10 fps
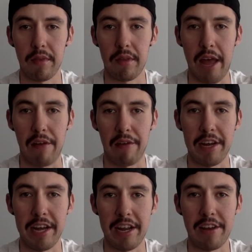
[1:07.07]
Now we're going to
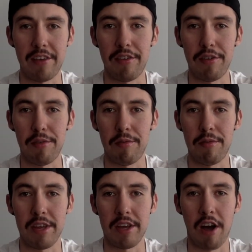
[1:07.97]
get into
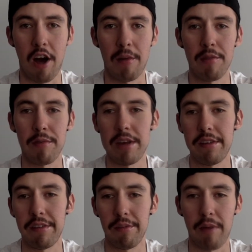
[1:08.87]
the common
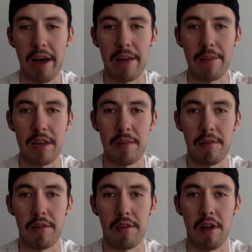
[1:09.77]
reasons why
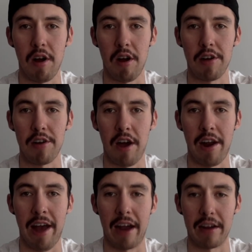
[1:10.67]
people are not
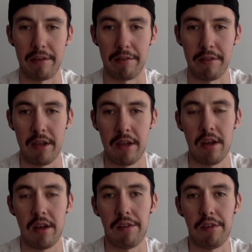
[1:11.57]
active.
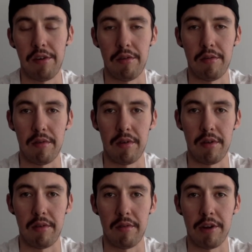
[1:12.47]
So
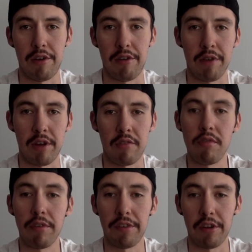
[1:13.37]
we're going to do a quick
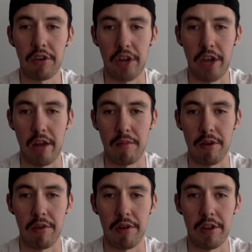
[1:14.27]
Google search and we're
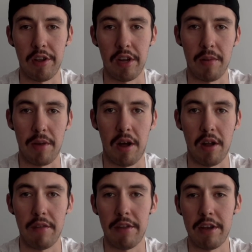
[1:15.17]
going to look up all
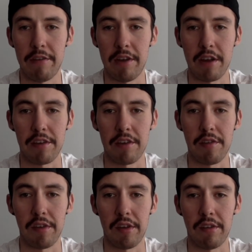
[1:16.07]
of the different
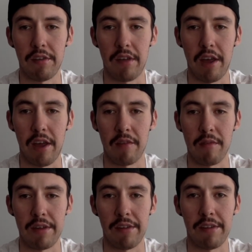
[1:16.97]
excuses and
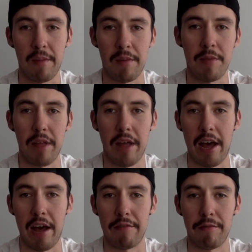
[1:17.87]
reasons that people
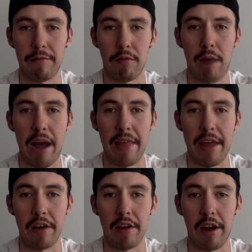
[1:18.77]
have for why they
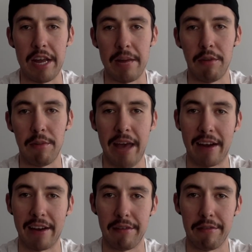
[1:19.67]
are not able to be active.